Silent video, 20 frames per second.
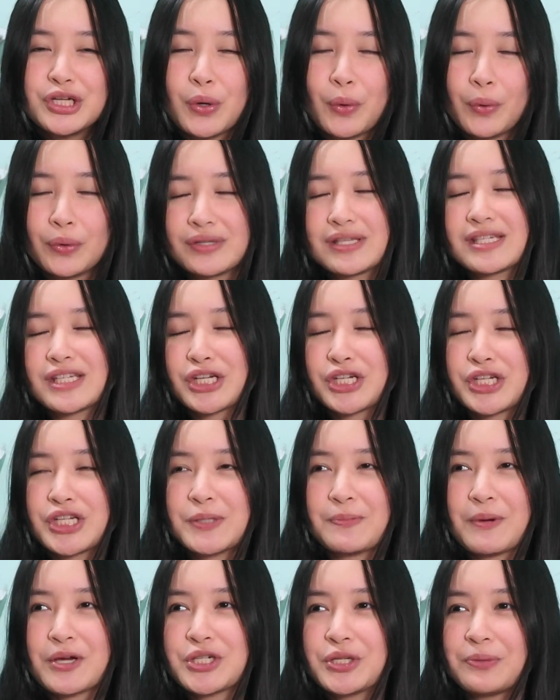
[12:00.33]
holds such a
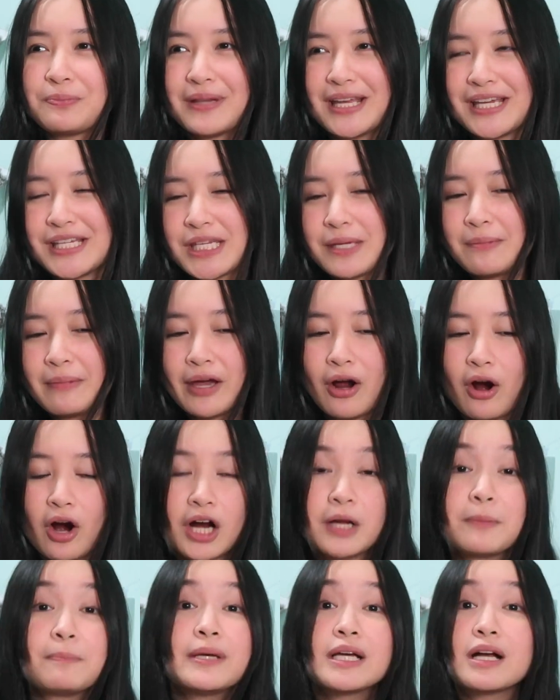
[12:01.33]
special place in my
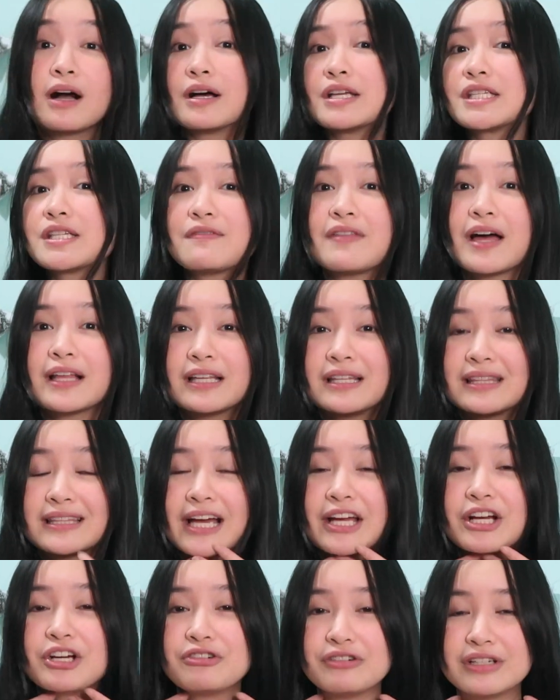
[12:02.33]
heart because of that
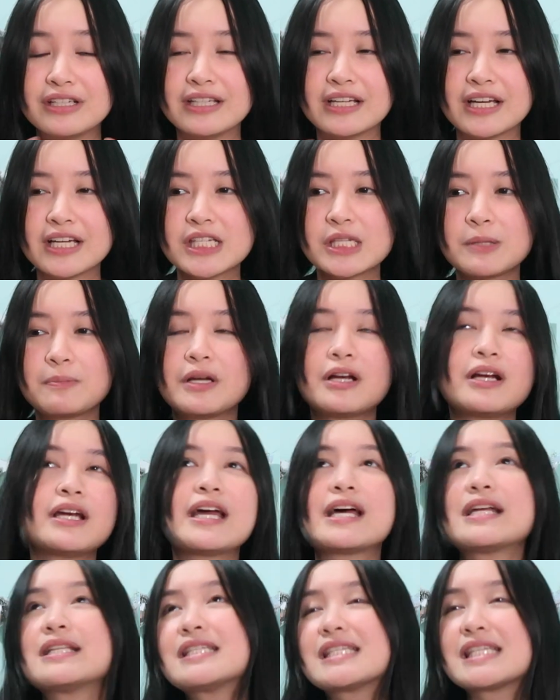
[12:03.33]
entire reading
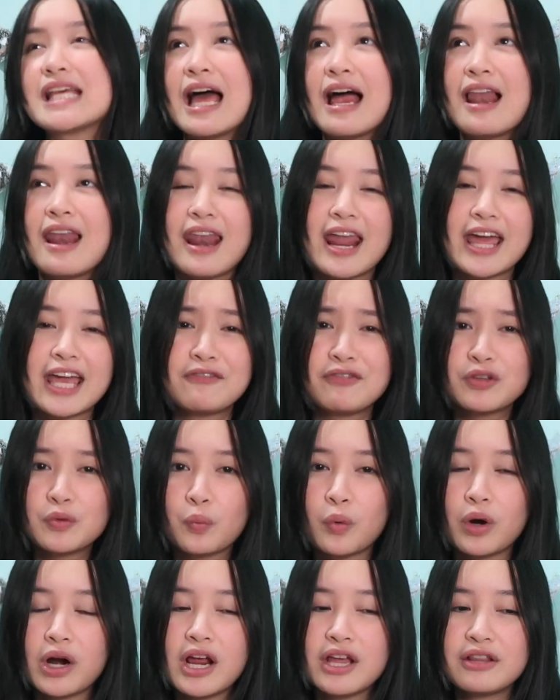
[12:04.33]
experience. Like, if it
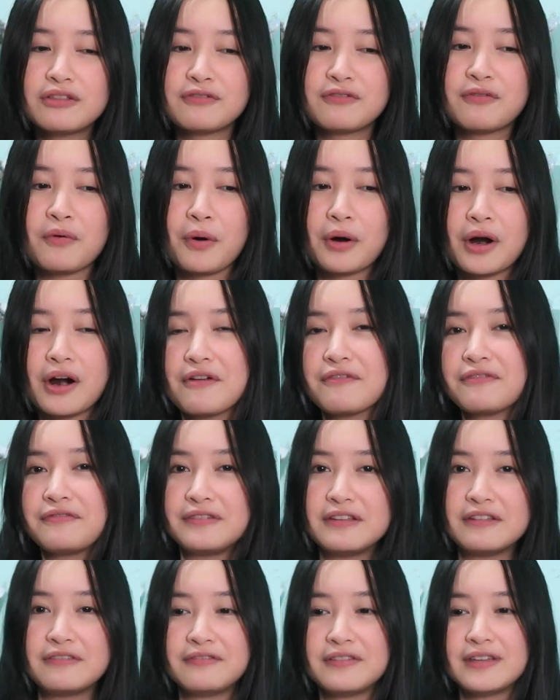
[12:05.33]
weren't for
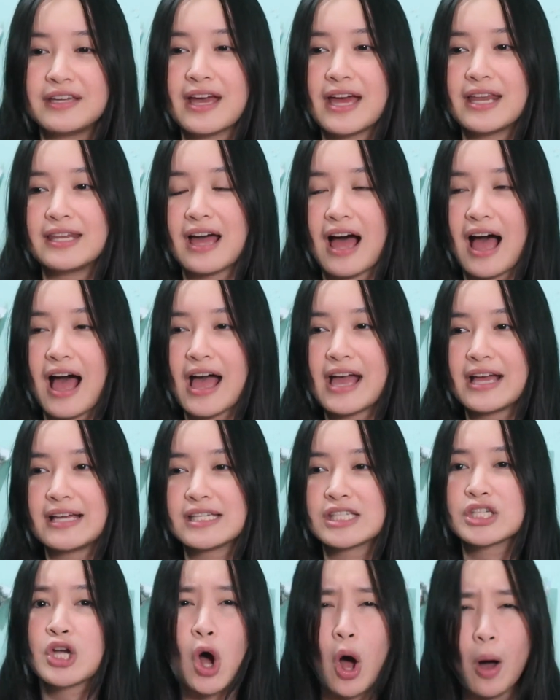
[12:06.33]
Fifi and
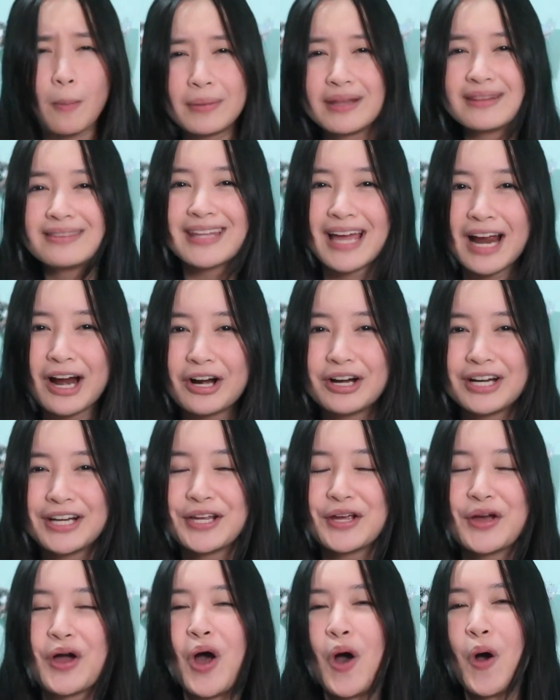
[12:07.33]
I's
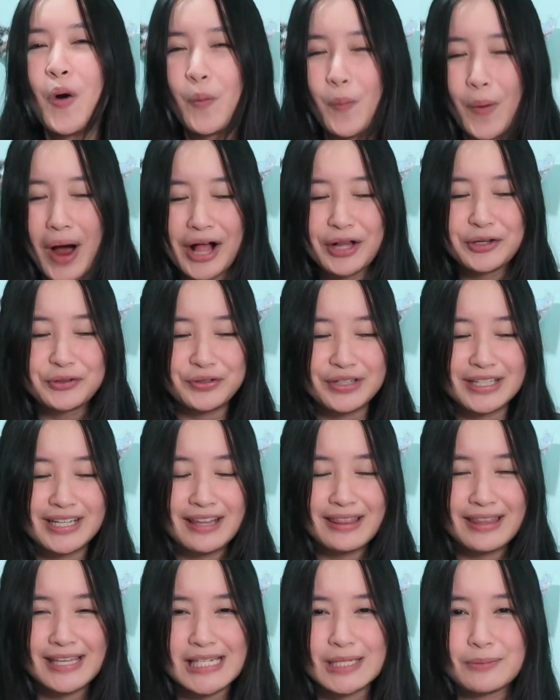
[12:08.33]
commentary while
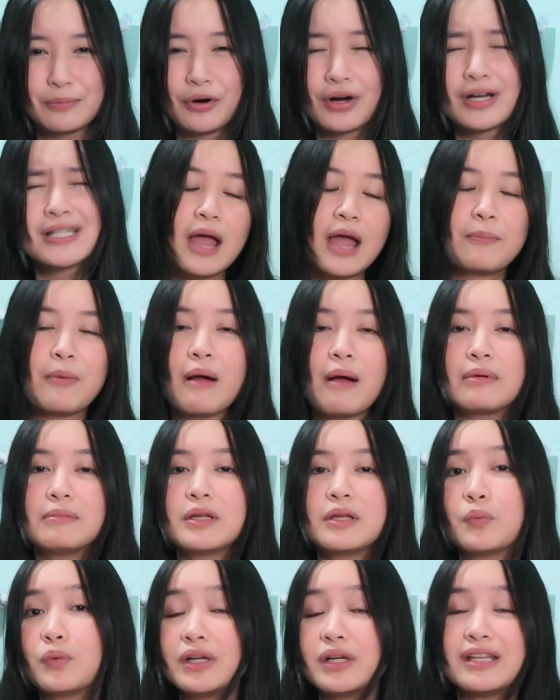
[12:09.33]
reading these books, I
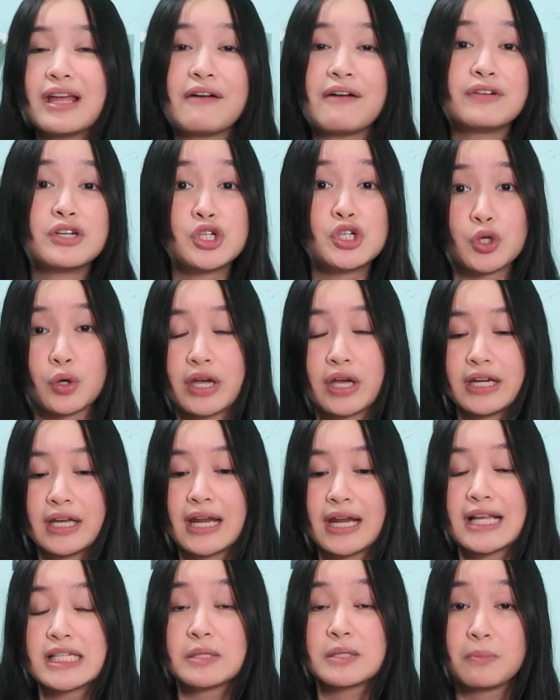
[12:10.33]
probably wouldn't have enjoyed it
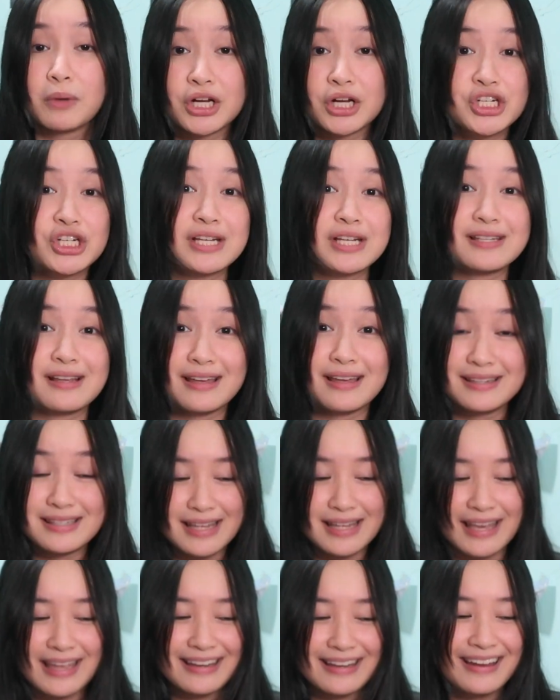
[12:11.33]
as much as I
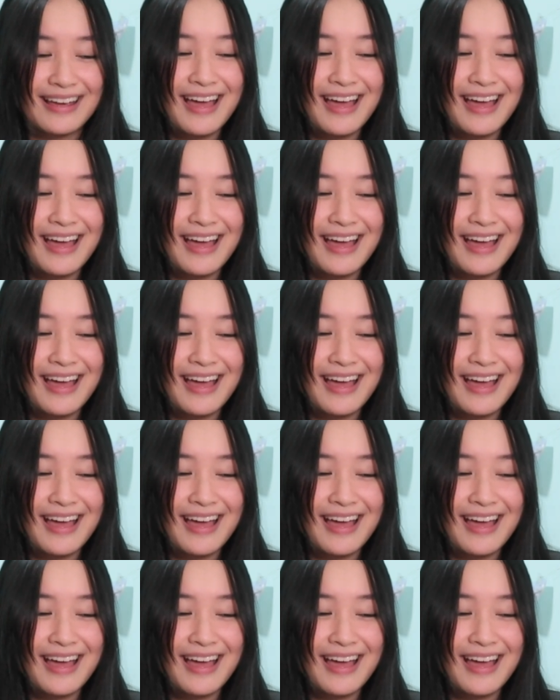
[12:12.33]
did.